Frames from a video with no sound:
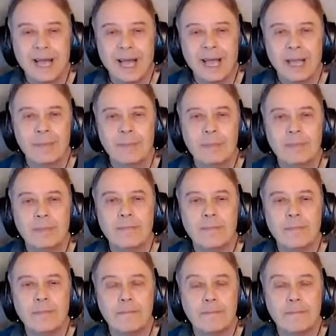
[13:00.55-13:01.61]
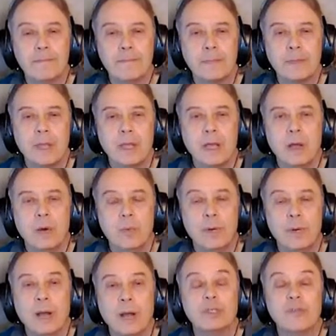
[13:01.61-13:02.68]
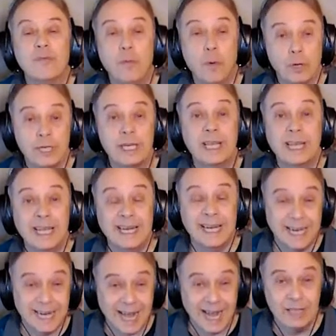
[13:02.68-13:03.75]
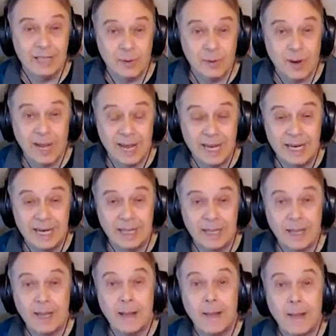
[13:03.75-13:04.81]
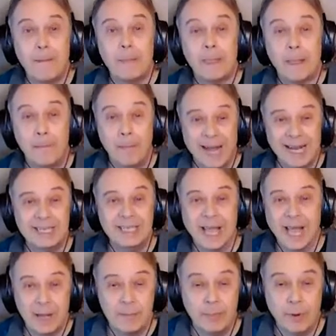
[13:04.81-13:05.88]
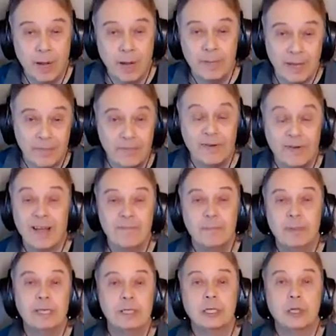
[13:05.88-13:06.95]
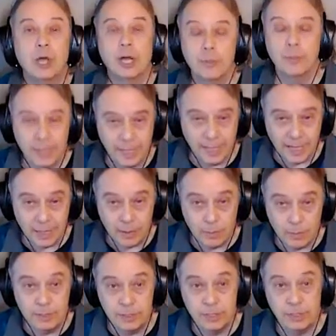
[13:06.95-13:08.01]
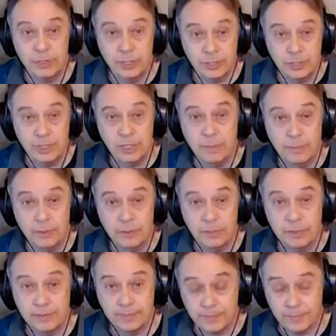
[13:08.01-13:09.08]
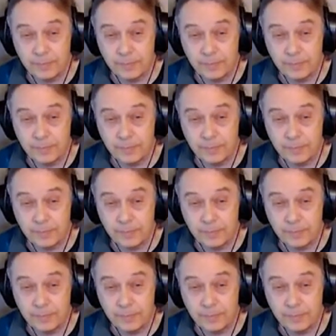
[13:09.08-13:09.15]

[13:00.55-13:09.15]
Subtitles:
time, when I was 14 in 9th grade, my dad bought me a 5-piece Ludwig kit with Zildjian cymbals.